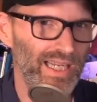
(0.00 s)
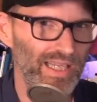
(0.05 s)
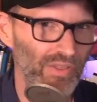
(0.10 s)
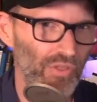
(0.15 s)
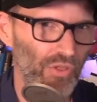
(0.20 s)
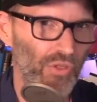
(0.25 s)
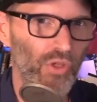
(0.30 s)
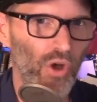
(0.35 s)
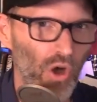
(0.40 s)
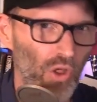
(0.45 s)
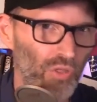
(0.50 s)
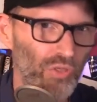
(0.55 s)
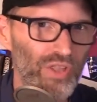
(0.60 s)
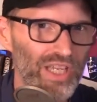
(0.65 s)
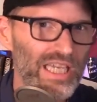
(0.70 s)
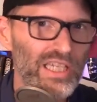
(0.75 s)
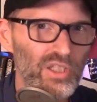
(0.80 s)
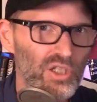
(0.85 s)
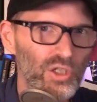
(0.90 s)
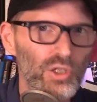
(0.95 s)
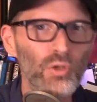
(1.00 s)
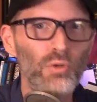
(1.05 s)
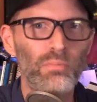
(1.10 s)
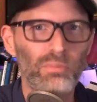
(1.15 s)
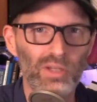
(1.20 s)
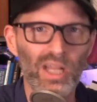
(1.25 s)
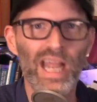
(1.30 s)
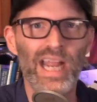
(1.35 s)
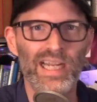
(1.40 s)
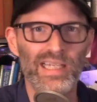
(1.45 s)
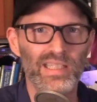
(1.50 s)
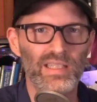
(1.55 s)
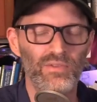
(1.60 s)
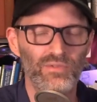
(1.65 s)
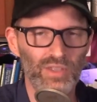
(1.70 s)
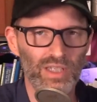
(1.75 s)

in on these two plants.